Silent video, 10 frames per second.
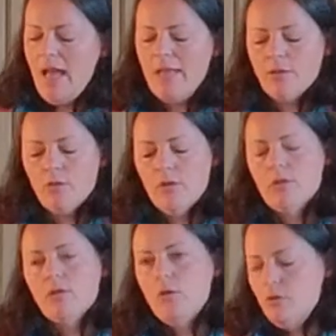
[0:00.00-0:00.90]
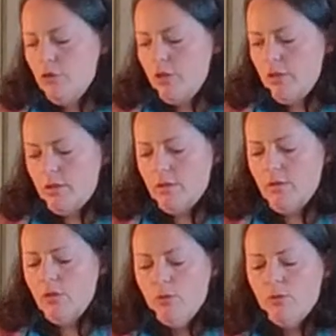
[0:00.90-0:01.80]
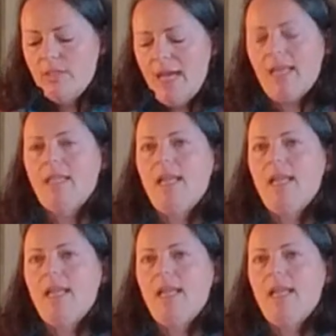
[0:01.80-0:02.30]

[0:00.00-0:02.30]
And so the soldier's 2-second